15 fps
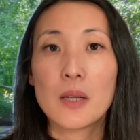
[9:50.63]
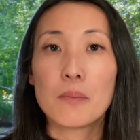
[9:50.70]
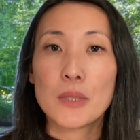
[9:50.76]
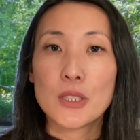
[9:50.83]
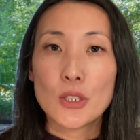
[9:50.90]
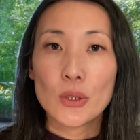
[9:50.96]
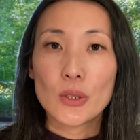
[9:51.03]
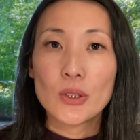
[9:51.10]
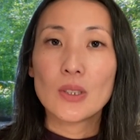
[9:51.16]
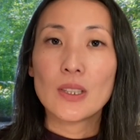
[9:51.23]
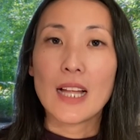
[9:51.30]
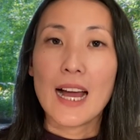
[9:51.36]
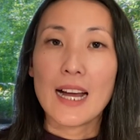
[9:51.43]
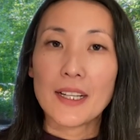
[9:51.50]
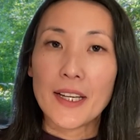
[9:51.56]

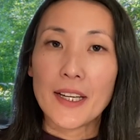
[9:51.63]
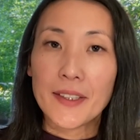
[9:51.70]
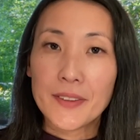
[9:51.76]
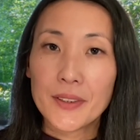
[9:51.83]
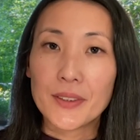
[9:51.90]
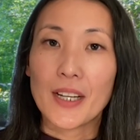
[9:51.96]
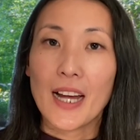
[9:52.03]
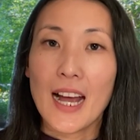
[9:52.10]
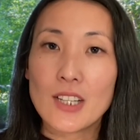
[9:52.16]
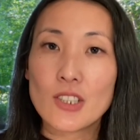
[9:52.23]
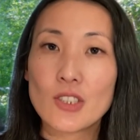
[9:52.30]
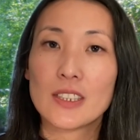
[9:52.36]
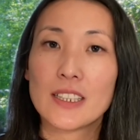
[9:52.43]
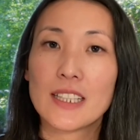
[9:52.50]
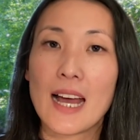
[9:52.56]
maternal anger
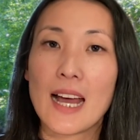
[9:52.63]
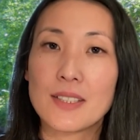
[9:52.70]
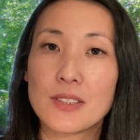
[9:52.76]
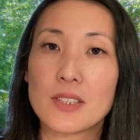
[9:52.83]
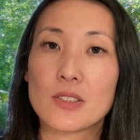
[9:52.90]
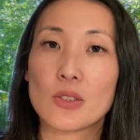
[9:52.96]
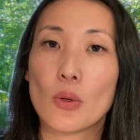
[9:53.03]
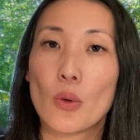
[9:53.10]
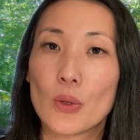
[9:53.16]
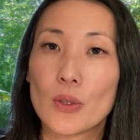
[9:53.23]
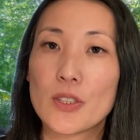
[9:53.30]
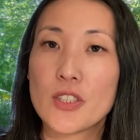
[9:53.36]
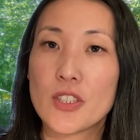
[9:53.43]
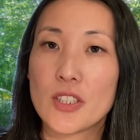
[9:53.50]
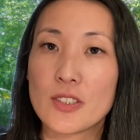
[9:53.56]
actually has its
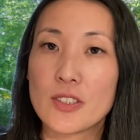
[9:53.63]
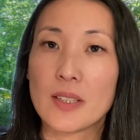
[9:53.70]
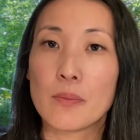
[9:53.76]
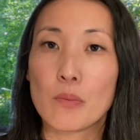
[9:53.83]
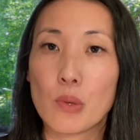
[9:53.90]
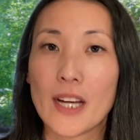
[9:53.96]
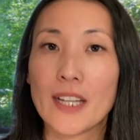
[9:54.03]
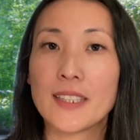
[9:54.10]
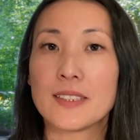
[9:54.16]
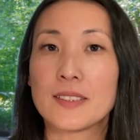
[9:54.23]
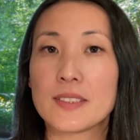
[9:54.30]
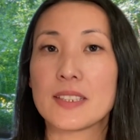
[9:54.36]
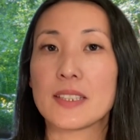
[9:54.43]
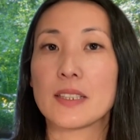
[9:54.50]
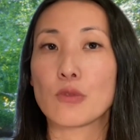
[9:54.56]
origins in
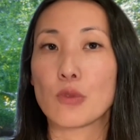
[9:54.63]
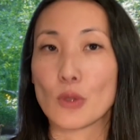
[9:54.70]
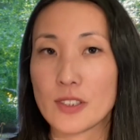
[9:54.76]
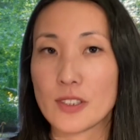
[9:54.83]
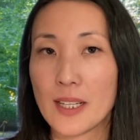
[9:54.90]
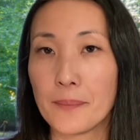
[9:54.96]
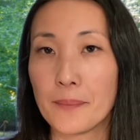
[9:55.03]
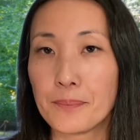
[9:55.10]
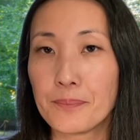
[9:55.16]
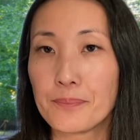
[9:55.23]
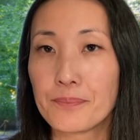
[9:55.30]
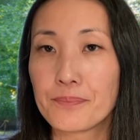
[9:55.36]
pregnancy for some.